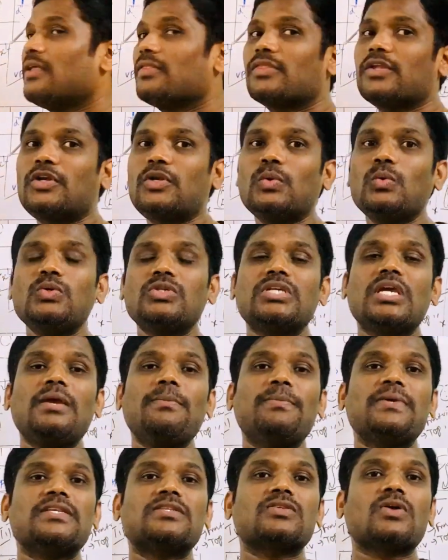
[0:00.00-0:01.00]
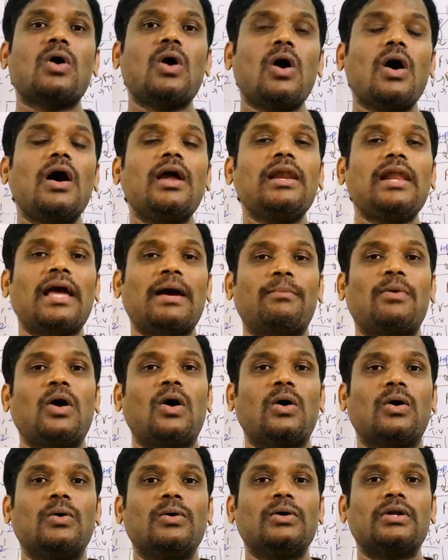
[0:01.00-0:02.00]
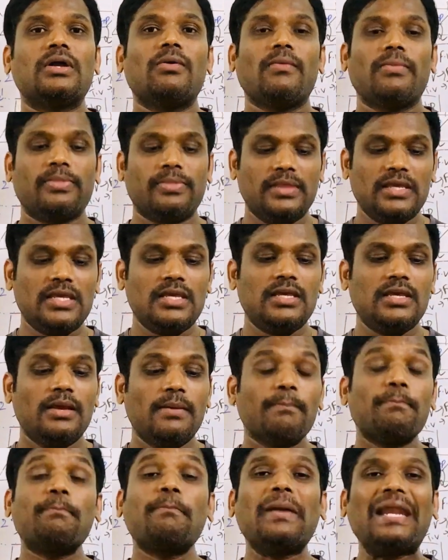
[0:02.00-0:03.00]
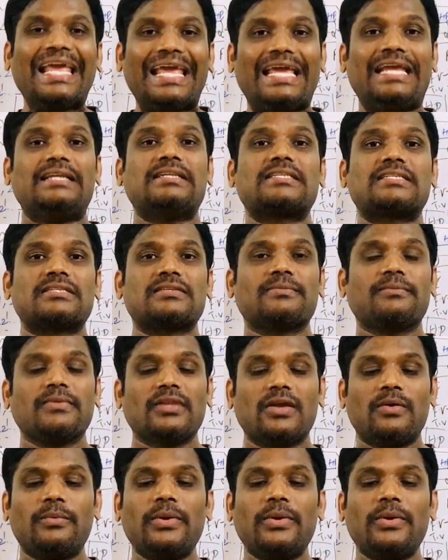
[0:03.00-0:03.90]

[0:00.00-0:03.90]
The true shape is all about the planes.